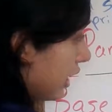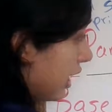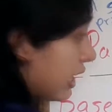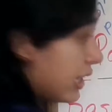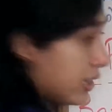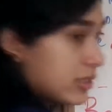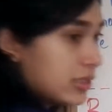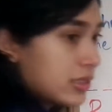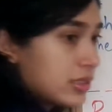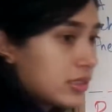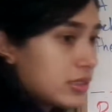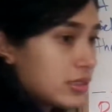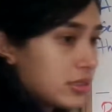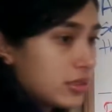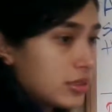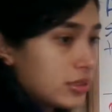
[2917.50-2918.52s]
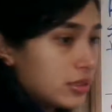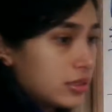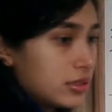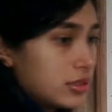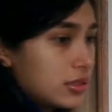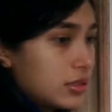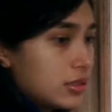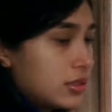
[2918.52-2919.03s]
X.
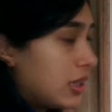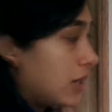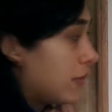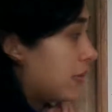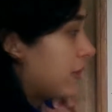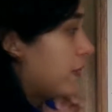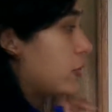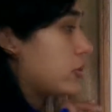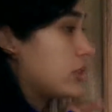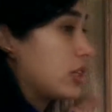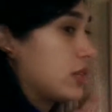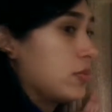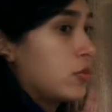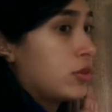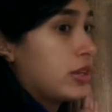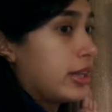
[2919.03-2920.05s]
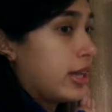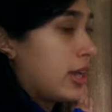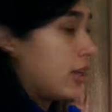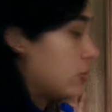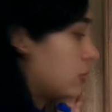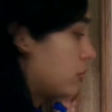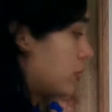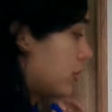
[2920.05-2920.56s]
That way it feels like more like
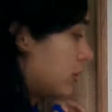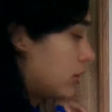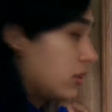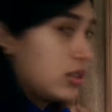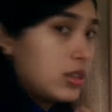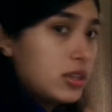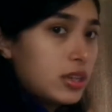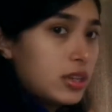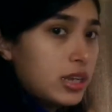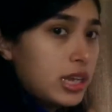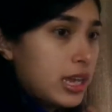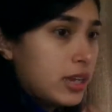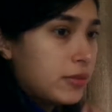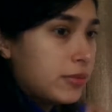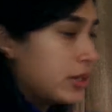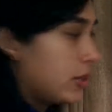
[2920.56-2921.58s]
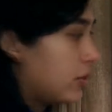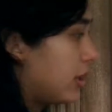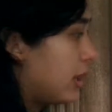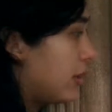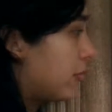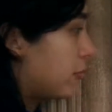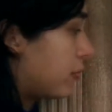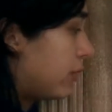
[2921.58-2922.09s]
algebra. And we know
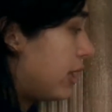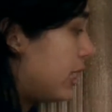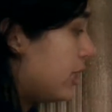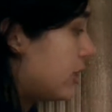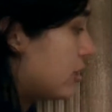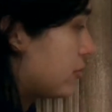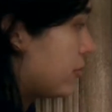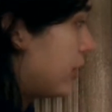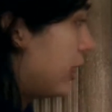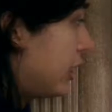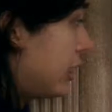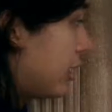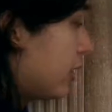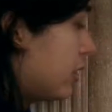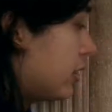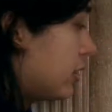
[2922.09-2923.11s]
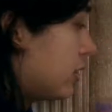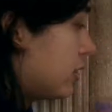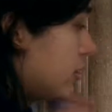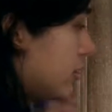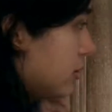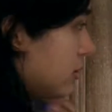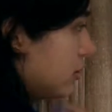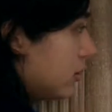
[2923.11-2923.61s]
that rate right here is
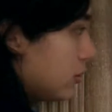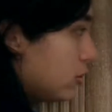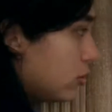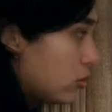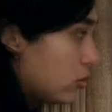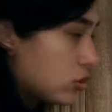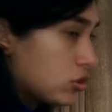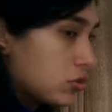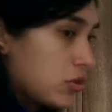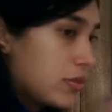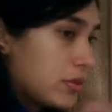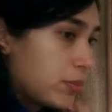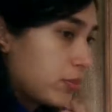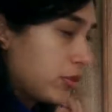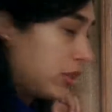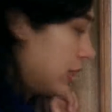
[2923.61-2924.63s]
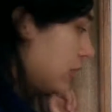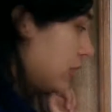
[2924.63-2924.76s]
also what we're putting